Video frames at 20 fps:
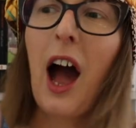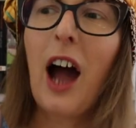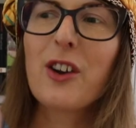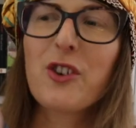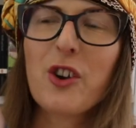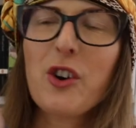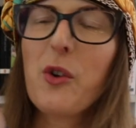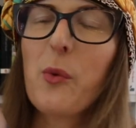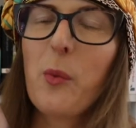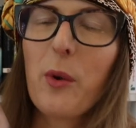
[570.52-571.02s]
I
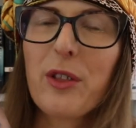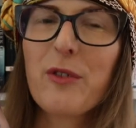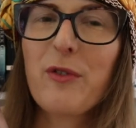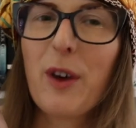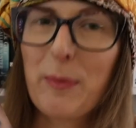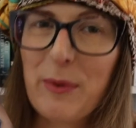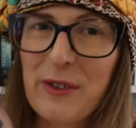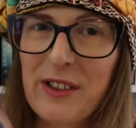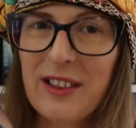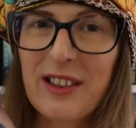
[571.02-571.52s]
don't know what the
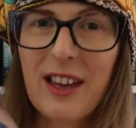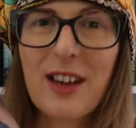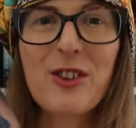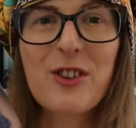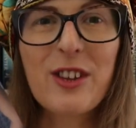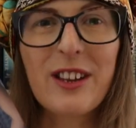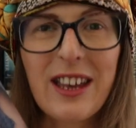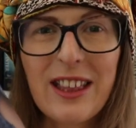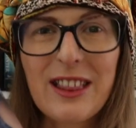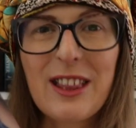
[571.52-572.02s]

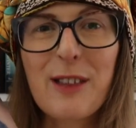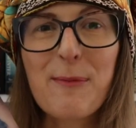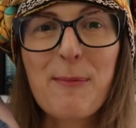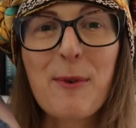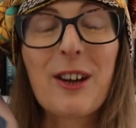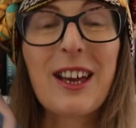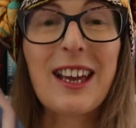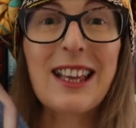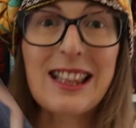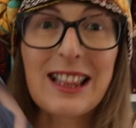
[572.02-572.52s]
representation in this
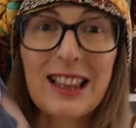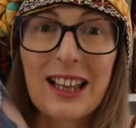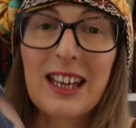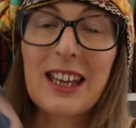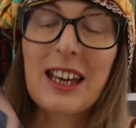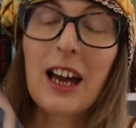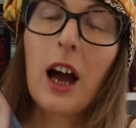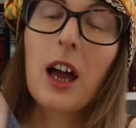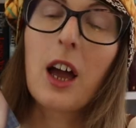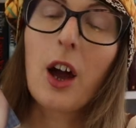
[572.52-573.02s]
book is
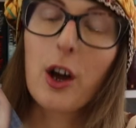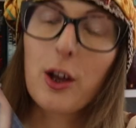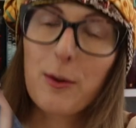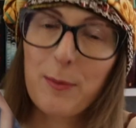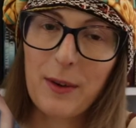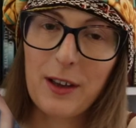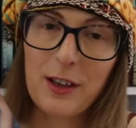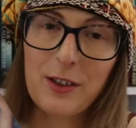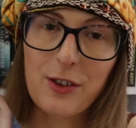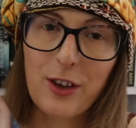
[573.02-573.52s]
like. I
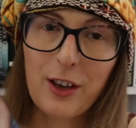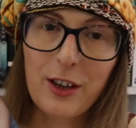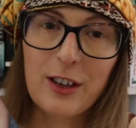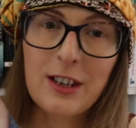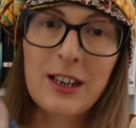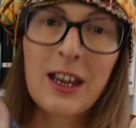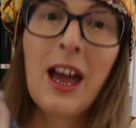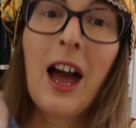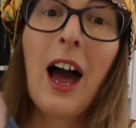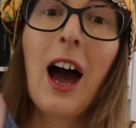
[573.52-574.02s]
hope it is
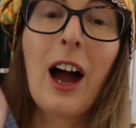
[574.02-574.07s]
good.